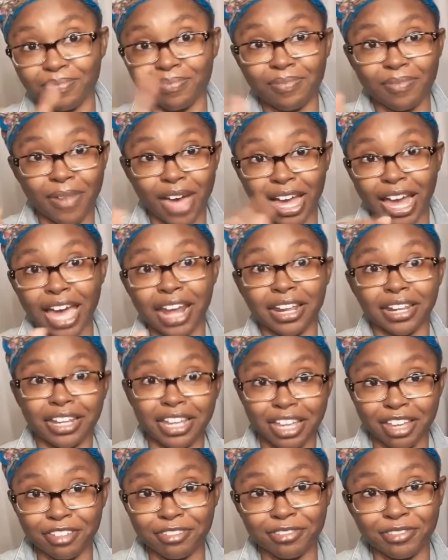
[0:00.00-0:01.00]
I got to
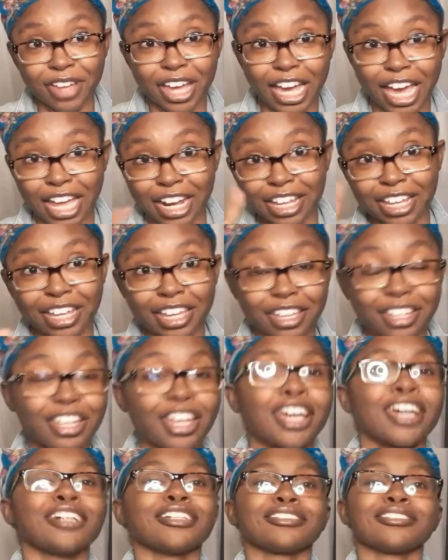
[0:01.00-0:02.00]
live. I got to eat.
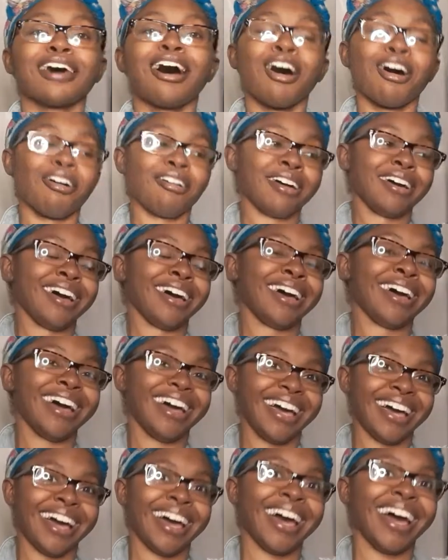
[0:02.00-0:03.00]
So
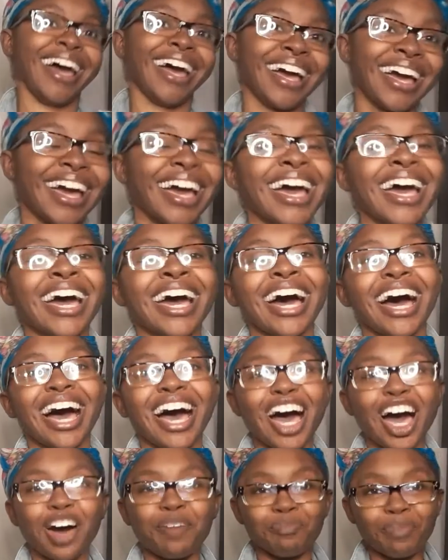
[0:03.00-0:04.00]

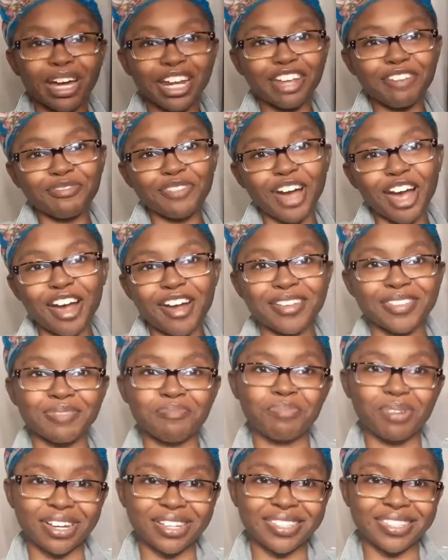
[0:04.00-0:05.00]
money
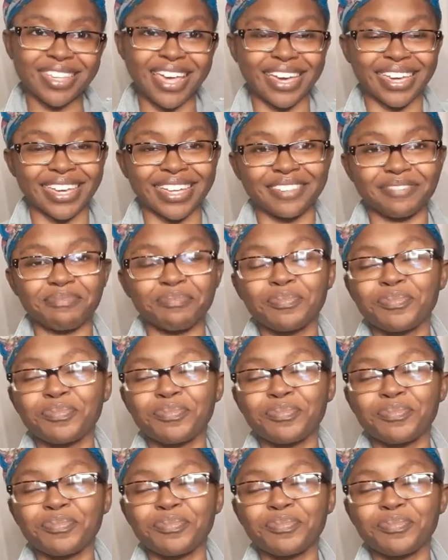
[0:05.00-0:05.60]
first, book second.